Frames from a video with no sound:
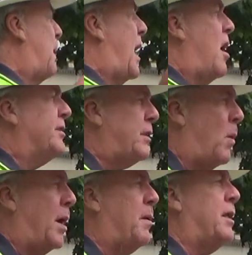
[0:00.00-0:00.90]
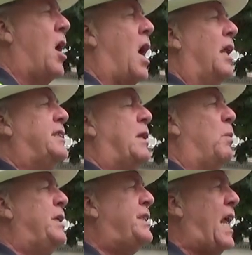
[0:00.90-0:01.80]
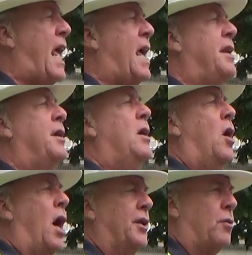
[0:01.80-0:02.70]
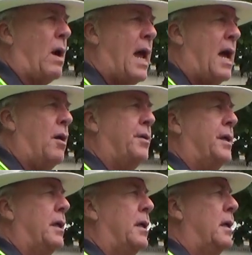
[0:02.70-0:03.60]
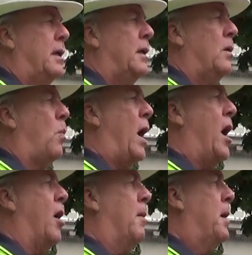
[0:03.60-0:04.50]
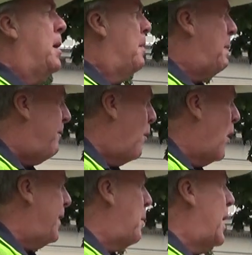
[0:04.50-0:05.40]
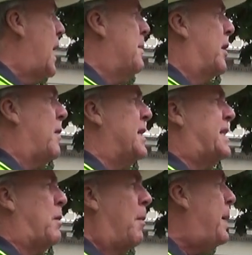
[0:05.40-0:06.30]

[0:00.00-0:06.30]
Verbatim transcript: but I also want to acknowledge that we stand on ground where before there were immigrants, there were